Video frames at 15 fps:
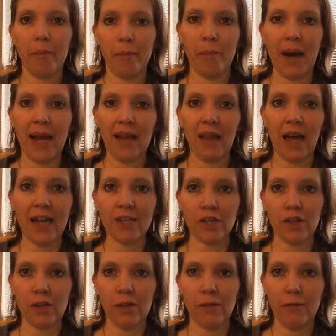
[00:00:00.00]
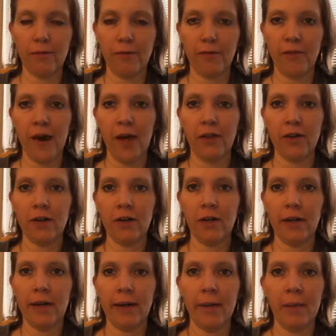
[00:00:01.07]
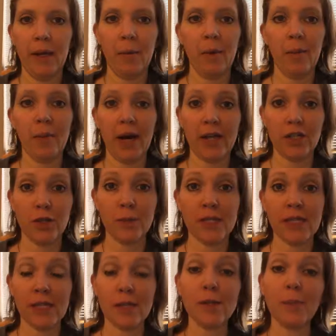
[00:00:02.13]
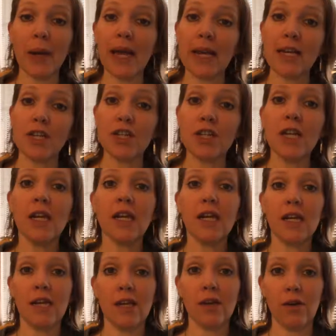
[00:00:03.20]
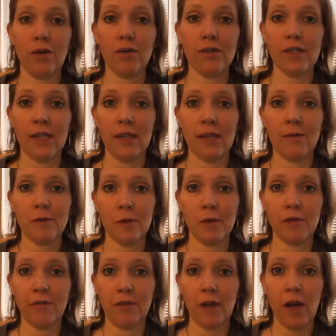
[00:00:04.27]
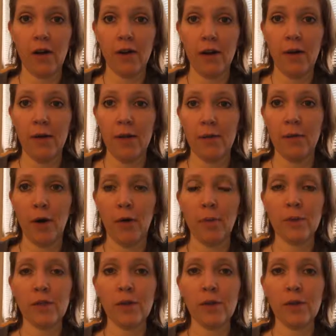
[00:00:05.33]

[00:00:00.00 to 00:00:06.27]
biological father, and when Posthumus gets banished, he goes and lives with Philario in Rome.